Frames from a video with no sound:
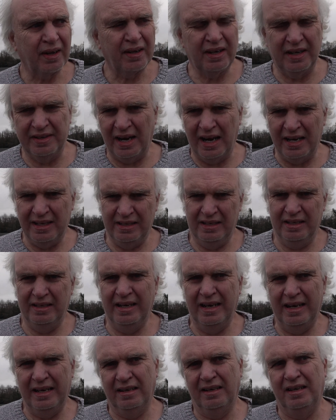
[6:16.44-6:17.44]
Canadian,
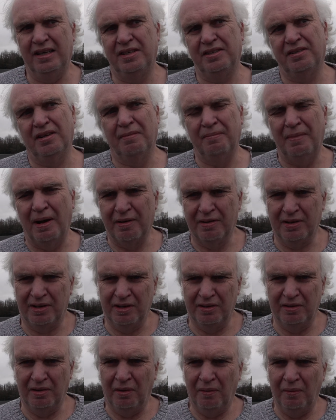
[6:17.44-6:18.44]
English,
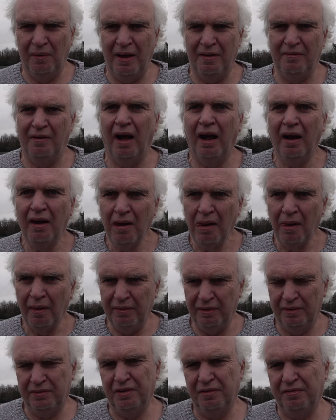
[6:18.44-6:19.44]
American or whatever.
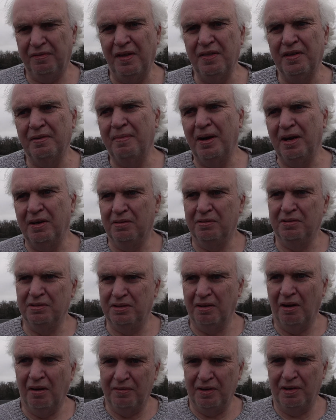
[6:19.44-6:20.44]
The fundamentals
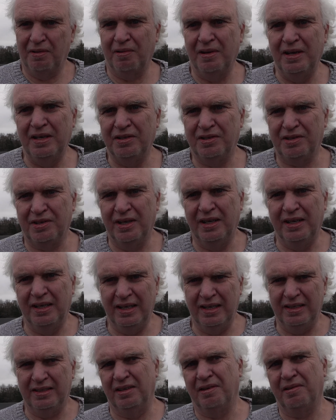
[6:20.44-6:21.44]
of a green
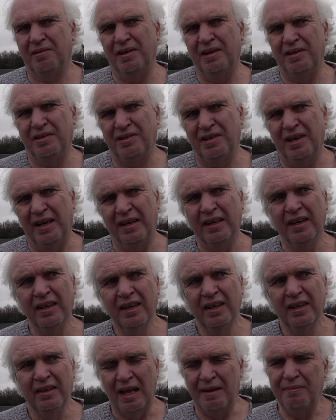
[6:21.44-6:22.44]
tree is a green tree.
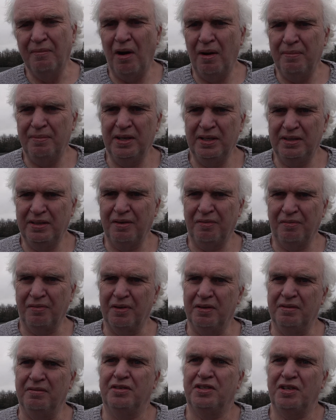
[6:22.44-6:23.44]
There might be a
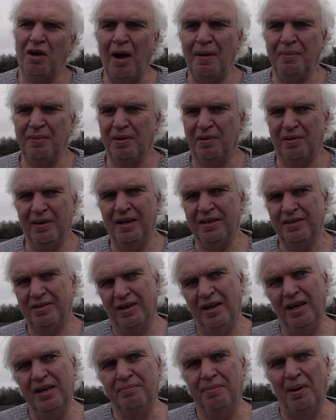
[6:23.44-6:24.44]
different type of green
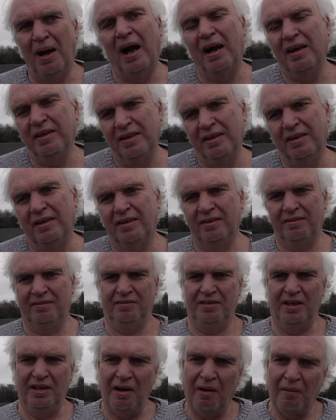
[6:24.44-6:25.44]
tree, but
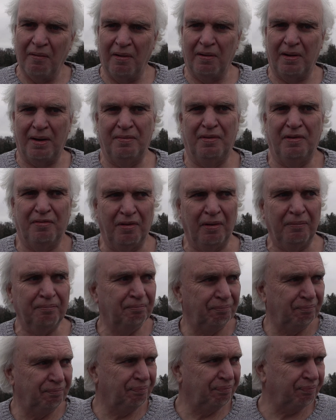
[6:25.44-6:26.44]
you know where I'm coming from.
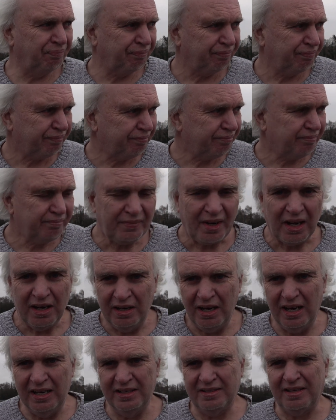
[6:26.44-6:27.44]

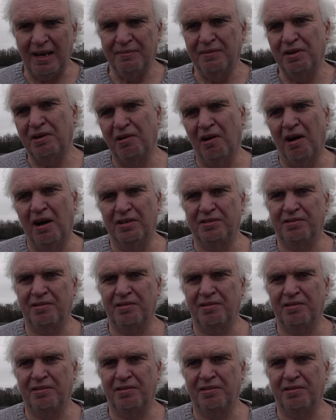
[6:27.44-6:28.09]
And the same with grass.